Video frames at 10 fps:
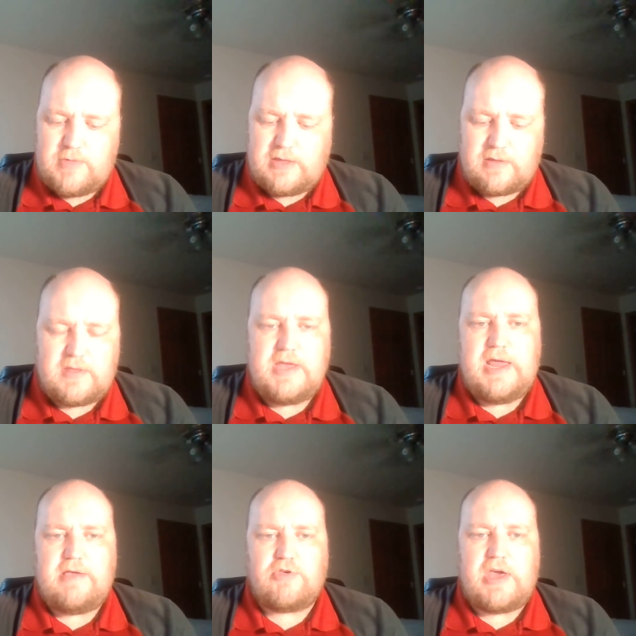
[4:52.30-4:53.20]
like the
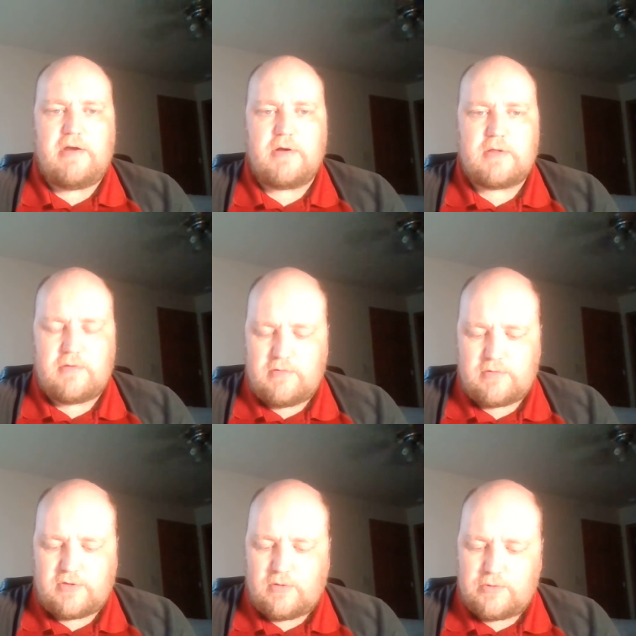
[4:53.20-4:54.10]
teenage
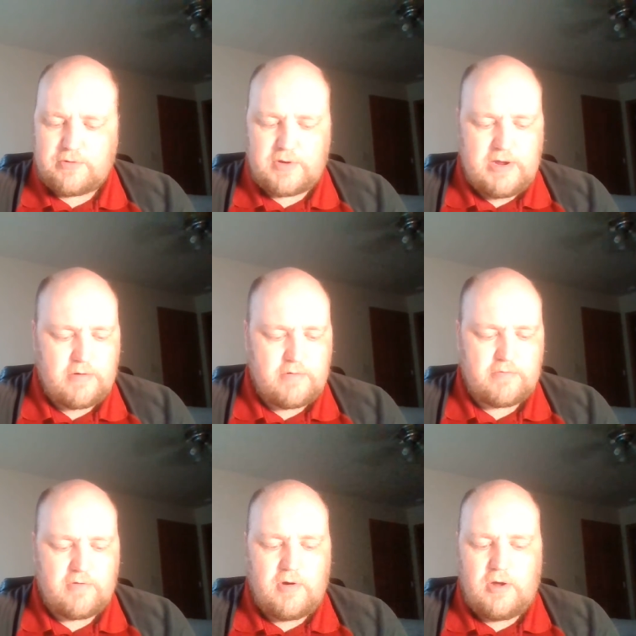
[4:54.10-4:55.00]
characters, the older
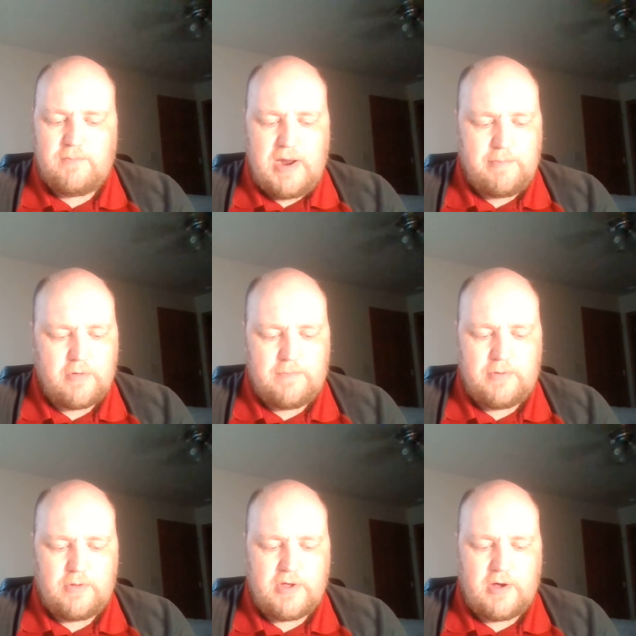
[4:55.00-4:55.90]
characters are all
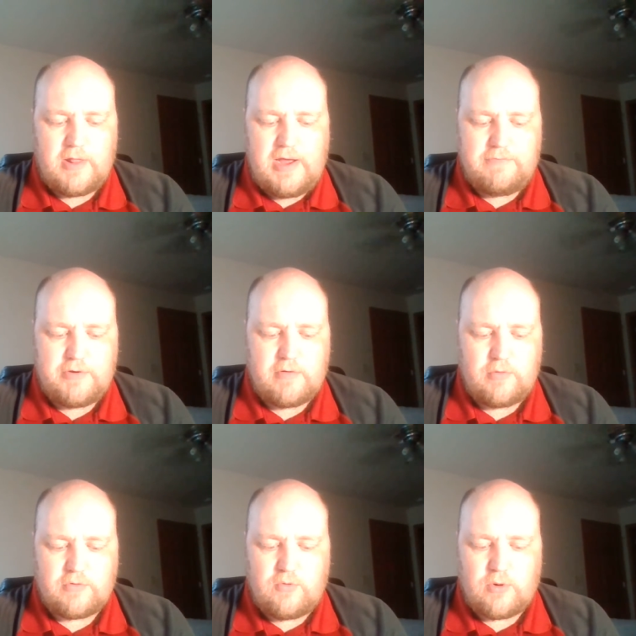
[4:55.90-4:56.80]
memorable. They all have their
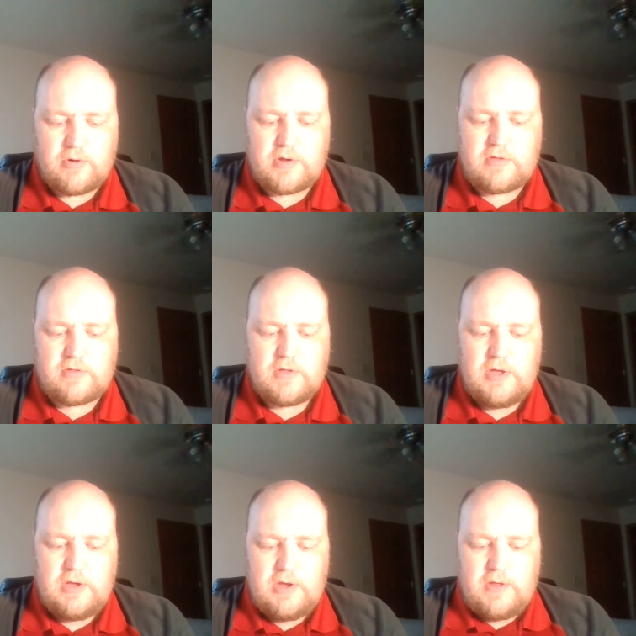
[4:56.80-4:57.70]
own quirks.
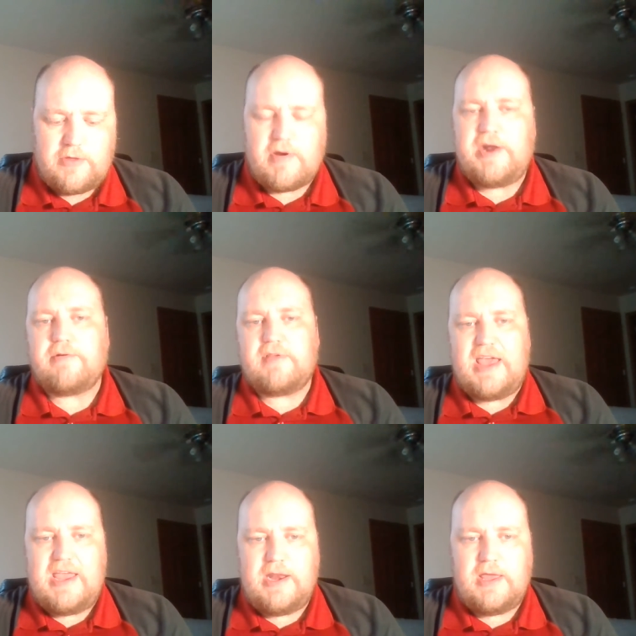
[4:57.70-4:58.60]
They're
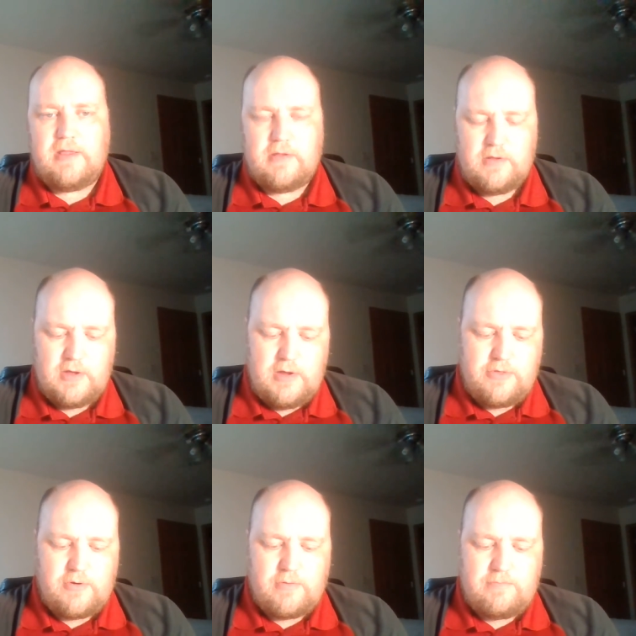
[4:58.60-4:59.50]
entertaining.
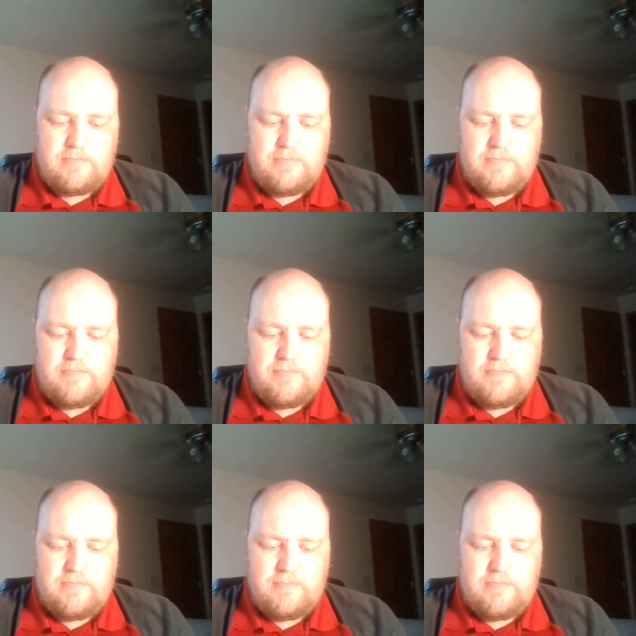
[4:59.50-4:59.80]
They're